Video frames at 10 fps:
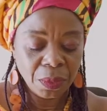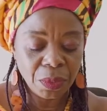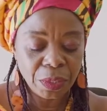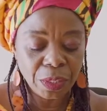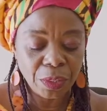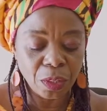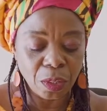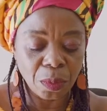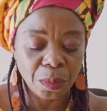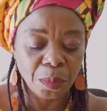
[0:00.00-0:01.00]
You take
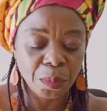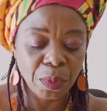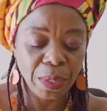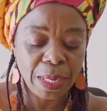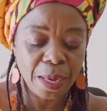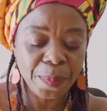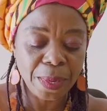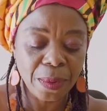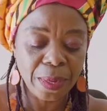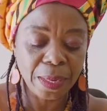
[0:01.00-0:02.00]
your Moringa
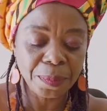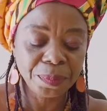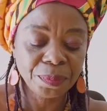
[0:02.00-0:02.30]
powder,